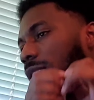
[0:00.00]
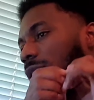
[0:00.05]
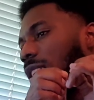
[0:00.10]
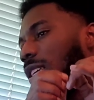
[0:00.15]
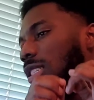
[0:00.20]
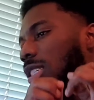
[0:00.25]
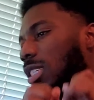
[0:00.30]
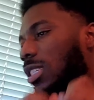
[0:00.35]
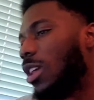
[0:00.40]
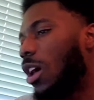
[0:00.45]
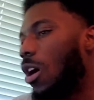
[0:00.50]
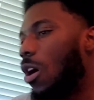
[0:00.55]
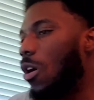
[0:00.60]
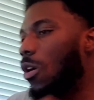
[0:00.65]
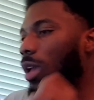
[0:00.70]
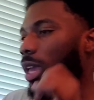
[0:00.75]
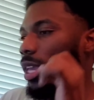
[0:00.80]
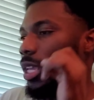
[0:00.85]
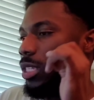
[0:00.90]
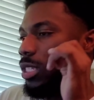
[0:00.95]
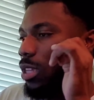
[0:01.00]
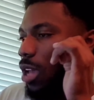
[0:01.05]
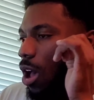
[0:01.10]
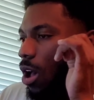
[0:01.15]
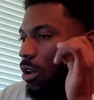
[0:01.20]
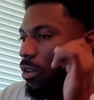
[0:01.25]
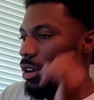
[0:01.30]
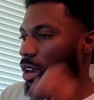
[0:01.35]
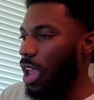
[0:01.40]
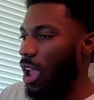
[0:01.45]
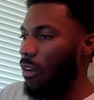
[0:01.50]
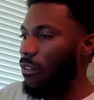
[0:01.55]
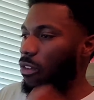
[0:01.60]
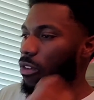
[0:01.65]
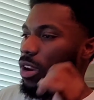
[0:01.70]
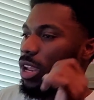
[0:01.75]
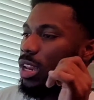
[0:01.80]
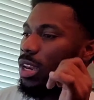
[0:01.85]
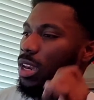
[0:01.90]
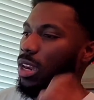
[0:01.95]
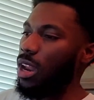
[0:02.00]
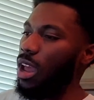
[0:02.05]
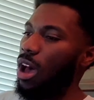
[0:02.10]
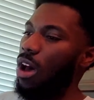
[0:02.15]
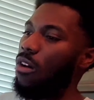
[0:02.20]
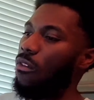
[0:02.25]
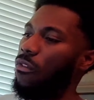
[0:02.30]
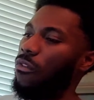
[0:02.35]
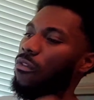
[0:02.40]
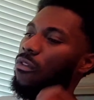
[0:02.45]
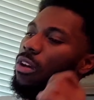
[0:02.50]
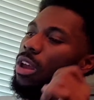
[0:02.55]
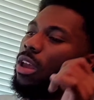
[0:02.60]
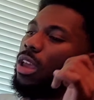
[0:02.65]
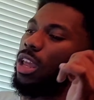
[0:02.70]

This song is called Never Enough.